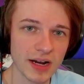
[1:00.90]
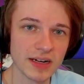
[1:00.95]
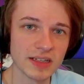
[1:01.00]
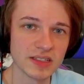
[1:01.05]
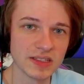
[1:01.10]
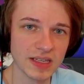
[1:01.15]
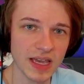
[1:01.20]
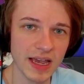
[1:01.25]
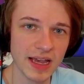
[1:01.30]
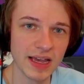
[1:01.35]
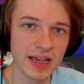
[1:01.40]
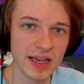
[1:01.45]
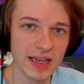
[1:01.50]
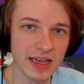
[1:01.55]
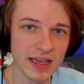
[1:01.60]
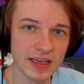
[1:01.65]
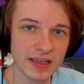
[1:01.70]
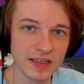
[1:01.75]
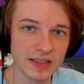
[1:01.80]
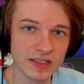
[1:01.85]
to say
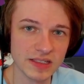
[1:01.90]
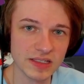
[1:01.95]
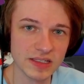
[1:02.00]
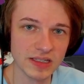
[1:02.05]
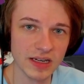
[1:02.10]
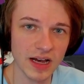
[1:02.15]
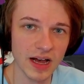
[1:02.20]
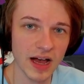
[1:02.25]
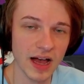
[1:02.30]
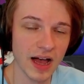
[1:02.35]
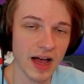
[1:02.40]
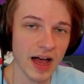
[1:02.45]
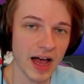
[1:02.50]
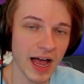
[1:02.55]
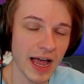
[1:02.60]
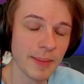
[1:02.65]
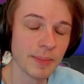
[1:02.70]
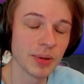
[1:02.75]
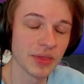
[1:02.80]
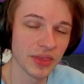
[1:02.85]
is
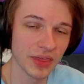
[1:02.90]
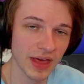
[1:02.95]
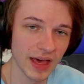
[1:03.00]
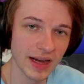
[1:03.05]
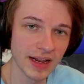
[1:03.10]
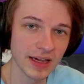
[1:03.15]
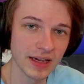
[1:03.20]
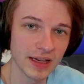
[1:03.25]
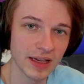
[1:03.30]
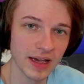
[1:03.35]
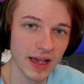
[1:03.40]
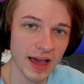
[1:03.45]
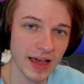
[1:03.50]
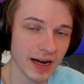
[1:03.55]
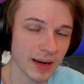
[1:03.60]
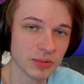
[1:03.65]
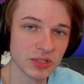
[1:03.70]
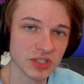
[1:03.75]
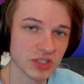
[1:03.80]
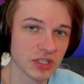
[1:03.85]
I'm pathetic and
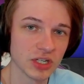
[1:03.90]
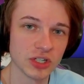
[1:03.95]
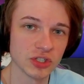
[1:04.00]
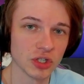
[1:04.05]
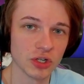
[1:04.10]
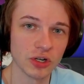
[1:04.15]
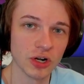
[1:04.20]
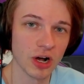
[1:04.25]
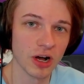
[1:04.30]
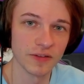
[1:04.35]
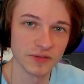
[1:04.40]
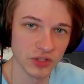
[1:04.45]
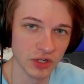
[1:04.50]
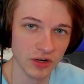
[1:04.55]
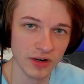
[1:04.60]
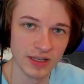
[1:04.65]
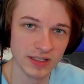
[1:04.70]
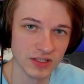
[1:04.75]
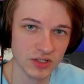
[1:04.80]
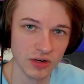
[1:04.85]
I'm just gonna jerk off to your
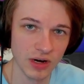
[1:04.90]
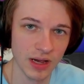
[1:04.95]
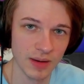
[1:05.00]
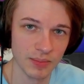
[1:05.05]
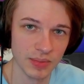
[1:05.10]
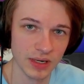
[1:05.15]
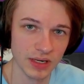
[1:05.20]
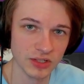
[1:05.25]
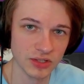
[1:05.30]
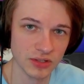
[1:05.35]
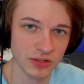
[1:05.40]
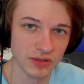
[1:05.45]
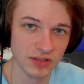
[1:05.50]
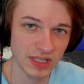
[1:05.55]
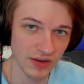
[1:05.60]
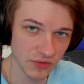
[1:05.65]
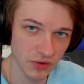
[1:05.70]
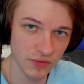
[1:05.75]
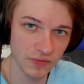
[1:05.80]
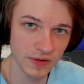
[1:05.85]
Instagram pictures.
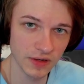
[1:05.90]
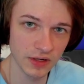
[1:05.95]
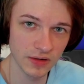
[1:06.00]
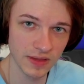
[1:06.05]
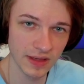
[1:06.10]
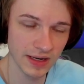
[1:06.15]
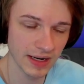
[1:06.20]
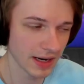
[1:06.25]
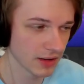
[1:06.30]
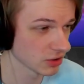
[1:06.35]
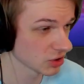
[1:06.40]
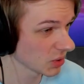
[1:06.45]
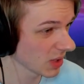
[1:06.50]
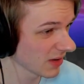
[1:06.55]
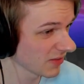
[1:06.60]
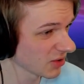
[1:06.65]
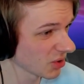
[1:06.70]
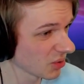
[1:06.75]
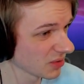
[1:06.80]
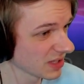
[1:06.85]
Have you figured that out? Do you
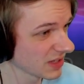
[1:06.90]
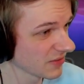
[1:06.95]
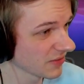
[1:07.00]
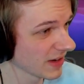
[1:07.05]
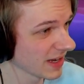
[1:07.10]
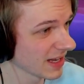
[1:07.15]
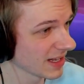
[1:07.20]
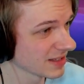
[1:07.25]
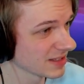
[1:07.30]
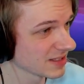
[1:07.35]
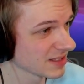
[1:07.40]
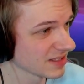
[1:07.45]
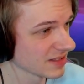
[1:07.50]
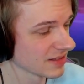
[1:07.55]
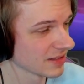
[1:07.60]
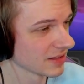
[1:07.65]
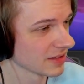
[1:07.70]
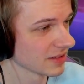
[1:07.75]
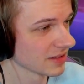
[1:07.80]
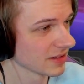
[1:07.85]
have an OnlyFans?
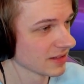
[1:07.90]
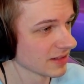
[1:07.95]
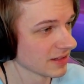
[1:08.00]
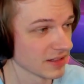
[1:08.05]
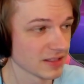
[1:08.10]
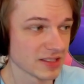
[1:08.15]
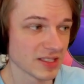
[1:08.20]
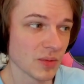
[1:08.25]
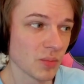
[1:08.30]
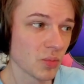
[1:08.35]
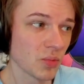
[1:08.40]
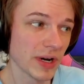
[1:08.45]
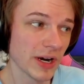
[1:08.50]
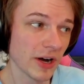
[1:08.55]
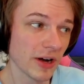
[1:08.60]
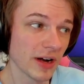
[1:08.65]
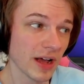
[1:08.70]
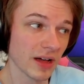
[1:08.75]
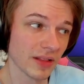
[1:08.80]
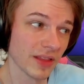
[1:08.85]
Some
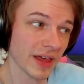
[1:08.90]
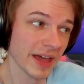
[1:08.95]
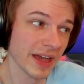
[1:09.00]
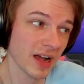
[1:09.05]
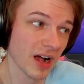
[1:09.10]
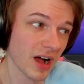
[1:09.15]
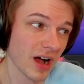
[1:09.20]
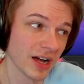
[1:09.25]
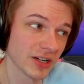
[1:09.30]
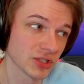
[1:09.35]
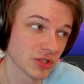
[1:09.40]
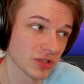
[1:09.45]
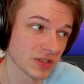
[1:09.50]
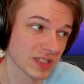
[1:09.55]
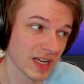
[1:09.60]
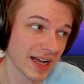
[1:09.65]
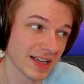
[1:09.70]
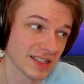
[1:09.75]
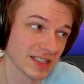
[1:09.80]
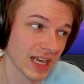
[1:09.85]
weird, like,
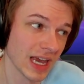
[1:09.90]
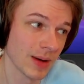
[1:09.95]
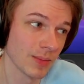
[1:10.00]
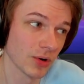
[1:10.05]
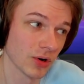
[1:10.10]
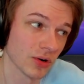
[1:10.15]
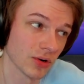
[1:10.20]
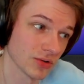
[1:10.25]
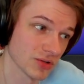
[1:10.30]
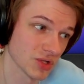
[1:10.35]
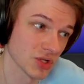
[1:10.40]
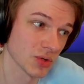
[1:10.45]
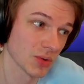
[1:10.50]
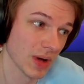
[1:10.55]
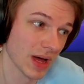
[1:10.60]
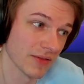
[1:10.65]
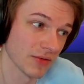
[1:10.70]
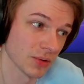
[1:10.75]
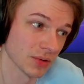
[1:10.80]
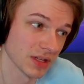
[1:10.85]
ostracized gamer girls do
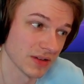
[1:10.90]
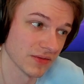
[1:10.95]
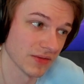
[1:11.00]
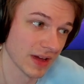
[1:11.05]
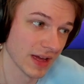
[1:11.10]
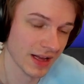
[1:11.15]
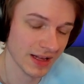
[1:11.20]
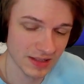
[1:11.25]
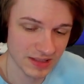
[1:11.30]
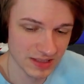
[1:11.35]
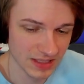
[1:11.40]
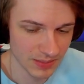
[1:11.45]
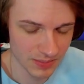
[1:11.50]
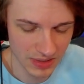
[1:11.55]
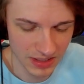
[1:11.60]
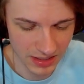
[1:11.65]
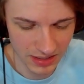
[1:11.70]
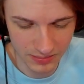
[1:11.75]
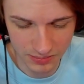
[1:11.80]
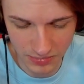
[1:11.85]
have OnlyFans. I
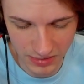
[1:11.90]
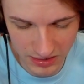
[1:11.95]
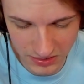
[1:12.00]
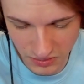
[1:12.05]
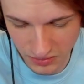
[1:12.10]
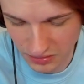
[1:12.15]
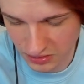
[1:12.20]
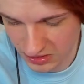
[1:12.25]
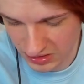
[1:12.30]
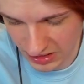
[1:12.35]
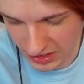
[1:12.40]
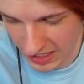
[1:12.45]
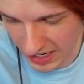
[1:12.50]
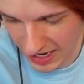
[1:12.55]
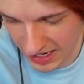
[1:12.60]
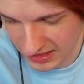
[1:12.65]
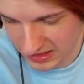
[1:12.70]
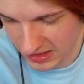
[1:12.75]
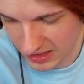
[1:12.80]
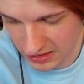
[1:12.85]
mean, I might as well just, like,
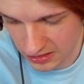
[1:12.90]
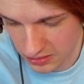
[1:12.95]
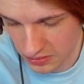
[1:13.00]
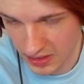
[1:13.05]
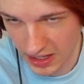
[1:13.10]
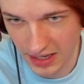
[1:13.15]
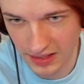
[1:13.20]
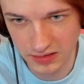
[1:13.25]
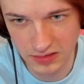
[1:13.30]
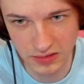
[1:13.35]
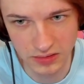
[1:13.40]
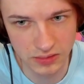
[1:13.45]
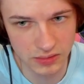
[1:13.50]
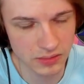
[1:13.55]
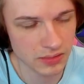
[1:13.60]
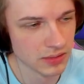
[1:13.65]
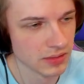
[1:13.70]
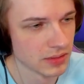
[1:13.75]
ask that you that, too.